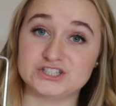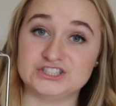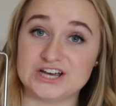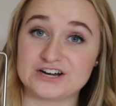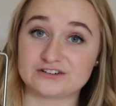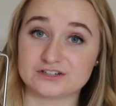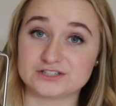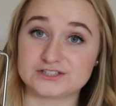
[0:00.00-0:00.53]

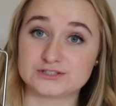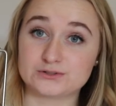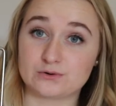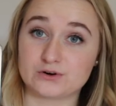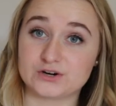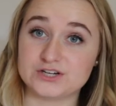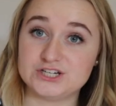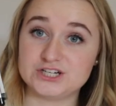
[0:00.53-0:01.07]
general
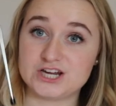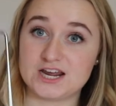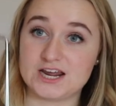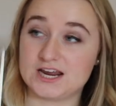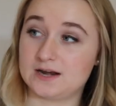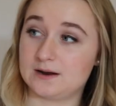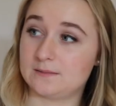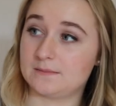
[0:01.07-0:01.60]
storage
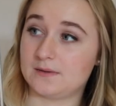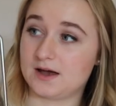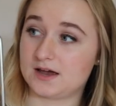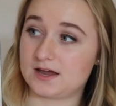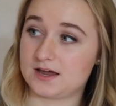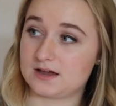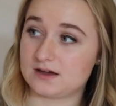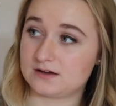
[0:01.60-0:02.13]
in
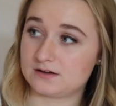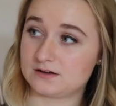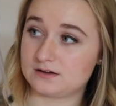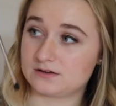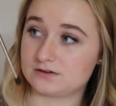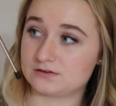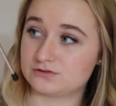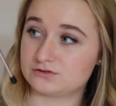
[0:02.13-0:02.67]
my
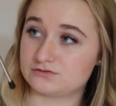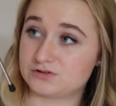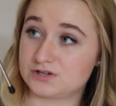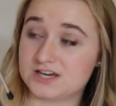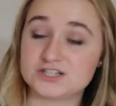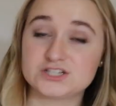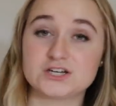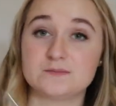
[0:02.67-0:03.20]

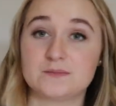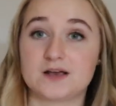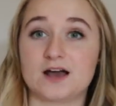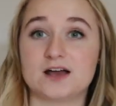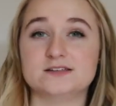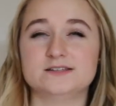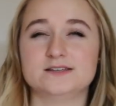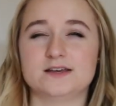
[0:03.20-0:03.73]
kitchen
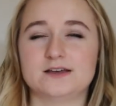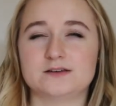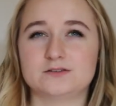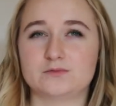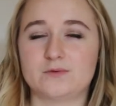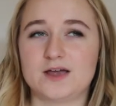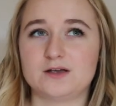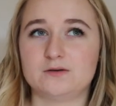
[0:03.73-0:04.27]
because
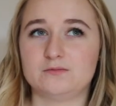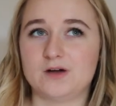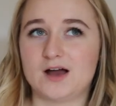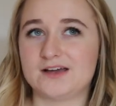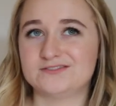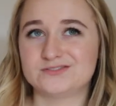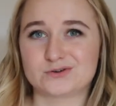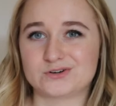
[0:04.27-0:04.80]
the way
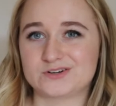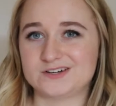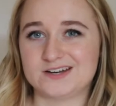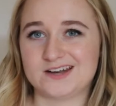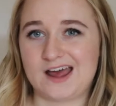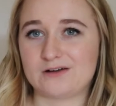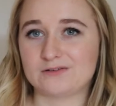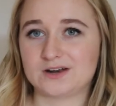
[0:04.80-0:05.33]
I've sorted
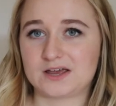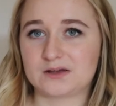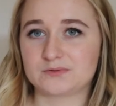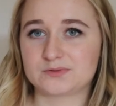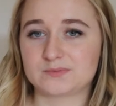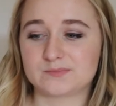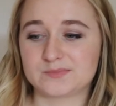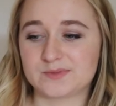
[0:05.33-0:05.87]
it out, like
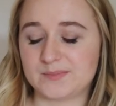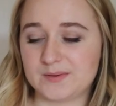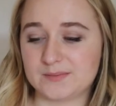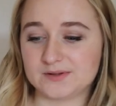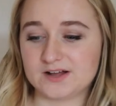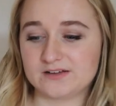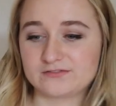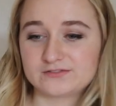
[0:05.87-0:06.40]
with the
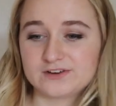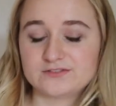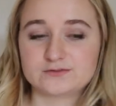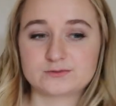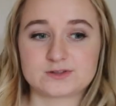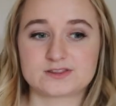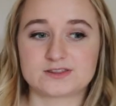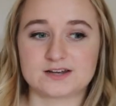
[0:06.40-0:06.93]
people I've
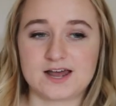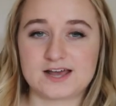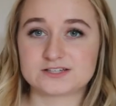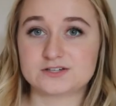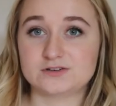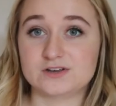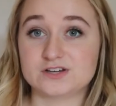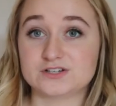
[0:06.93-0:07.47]
lived with the
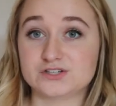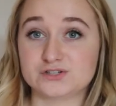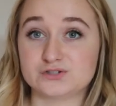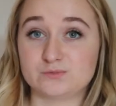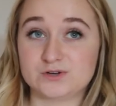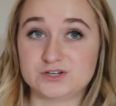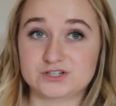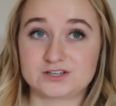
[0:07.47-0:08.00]
last two years
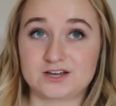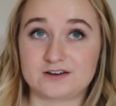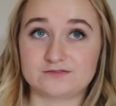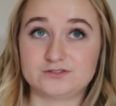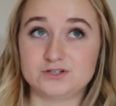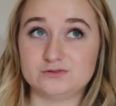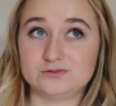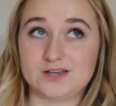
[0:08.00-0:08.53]
is we just kind of
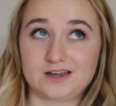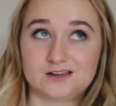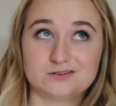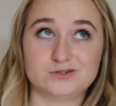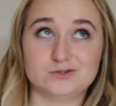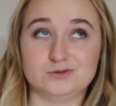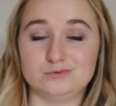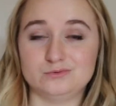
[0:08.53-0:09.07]
choose like
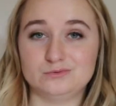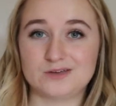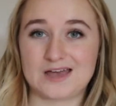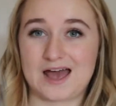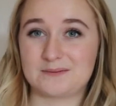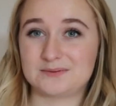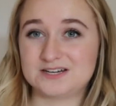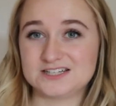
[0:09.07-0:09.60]
two
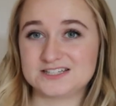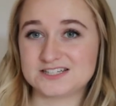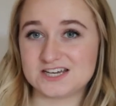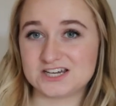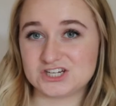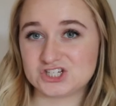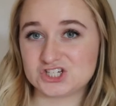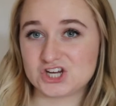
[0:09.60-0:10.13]

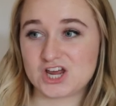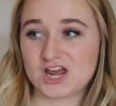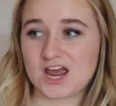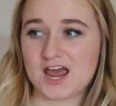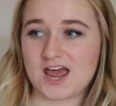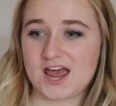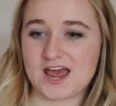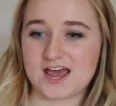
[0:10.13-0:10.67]
cabinets-ish
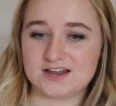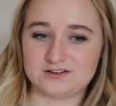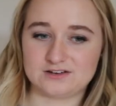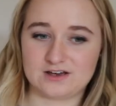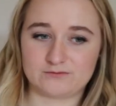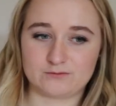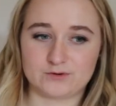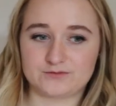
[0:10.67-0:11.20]
and
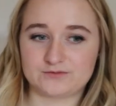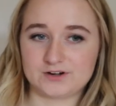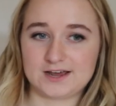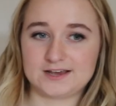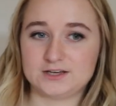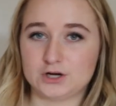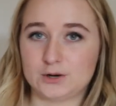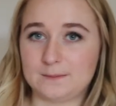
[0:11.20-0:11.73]
you have one for
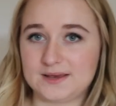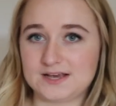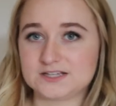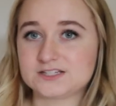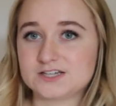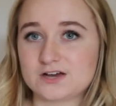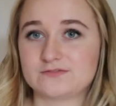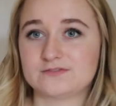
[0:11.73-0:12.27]
like your big
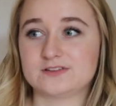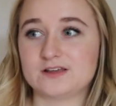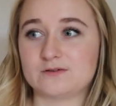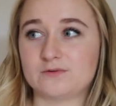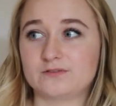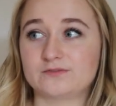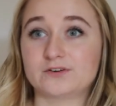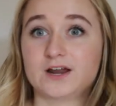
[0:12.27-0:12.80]
stuff and
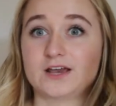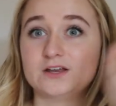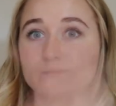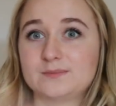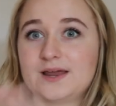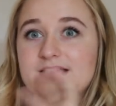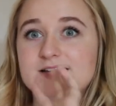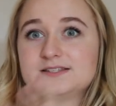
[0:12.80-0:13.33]
then one for like your
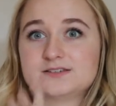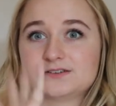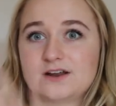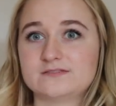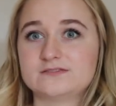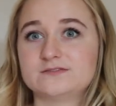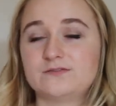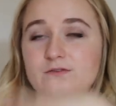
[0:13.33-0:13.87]
plates, your
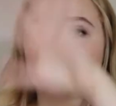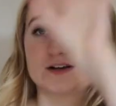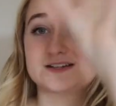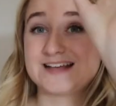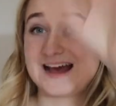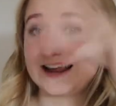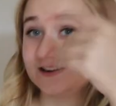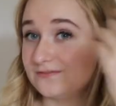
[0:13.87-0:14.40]
knives and
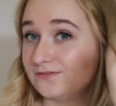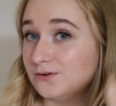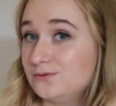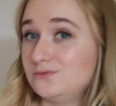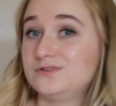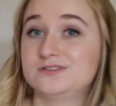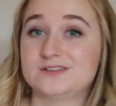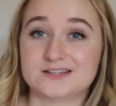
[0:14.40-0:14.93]
forks and
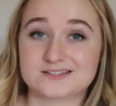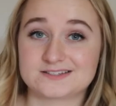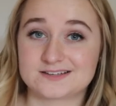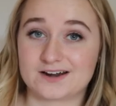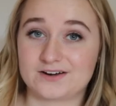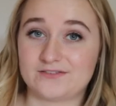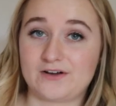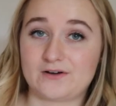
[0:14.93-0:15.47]
food. That's
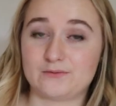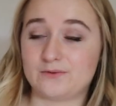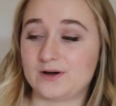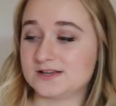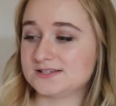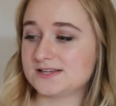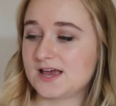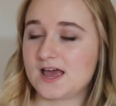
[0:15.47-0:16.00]
kind of how it
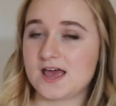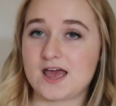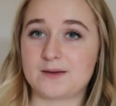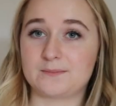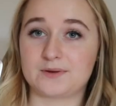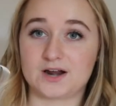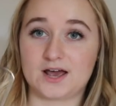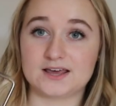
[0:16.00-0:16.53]
was.
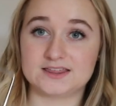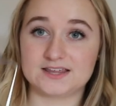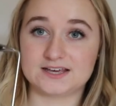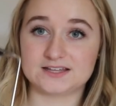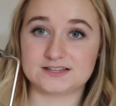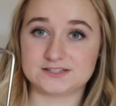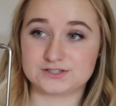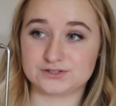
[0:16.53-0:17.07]
But I
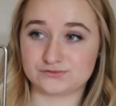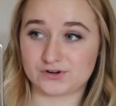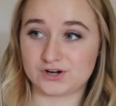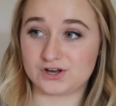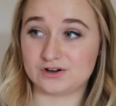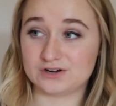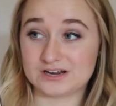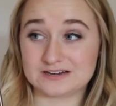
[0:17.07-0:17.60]
think this is
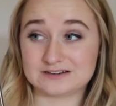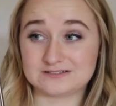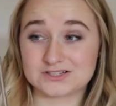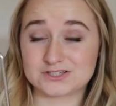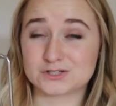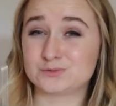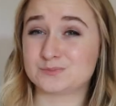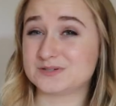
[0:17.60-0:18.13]
really good and
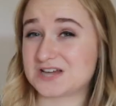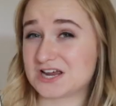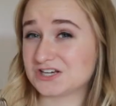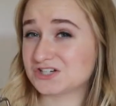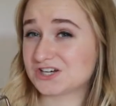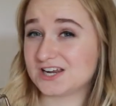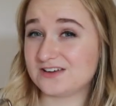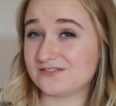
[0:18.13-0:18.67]
this could
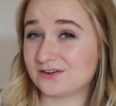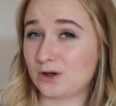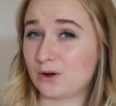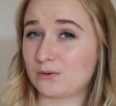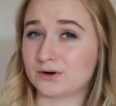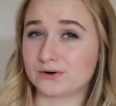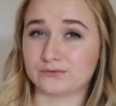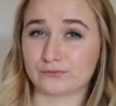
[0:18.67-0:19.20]
potentially even
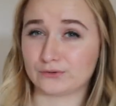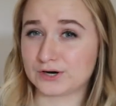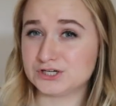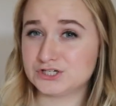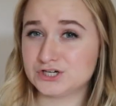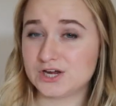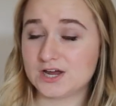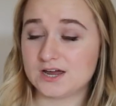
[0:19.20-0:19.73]
go in a
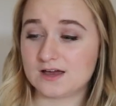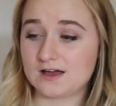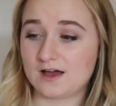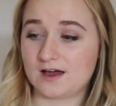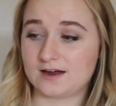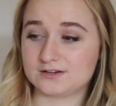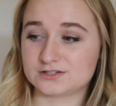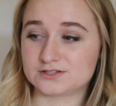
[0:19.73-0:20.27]
fridge.
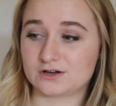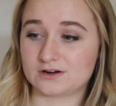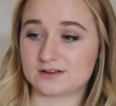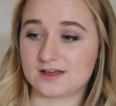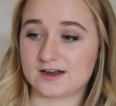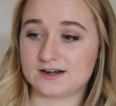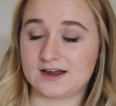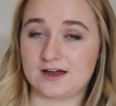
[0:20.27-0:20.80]
I just thought
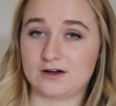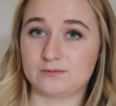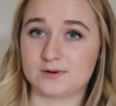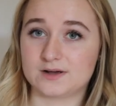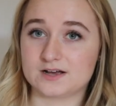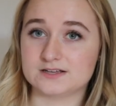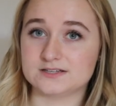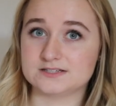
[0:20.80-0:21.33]
of that now
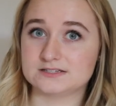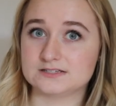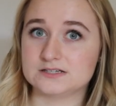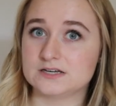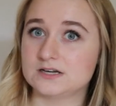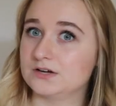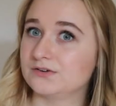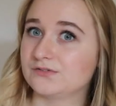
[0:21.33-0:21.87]
because
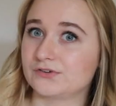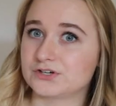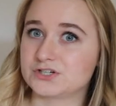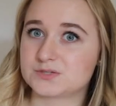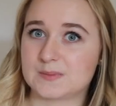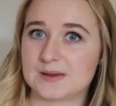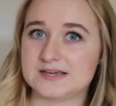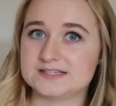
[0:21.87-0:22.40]

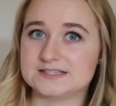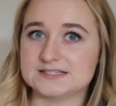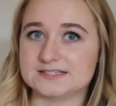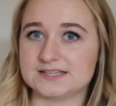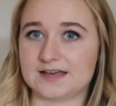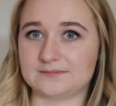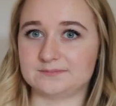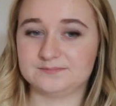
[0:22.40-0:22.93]
fridge space
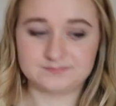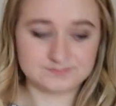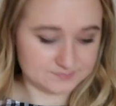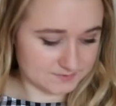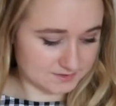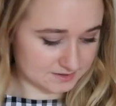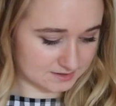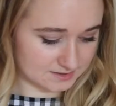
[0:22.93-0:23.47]
is um
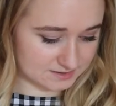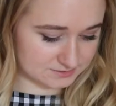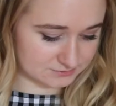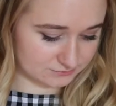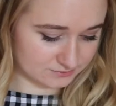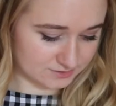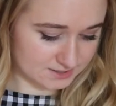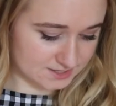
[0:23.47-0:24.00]

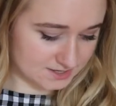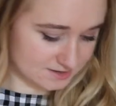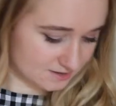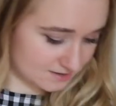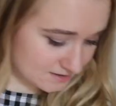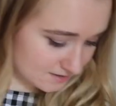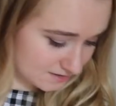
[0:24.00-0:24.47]
is really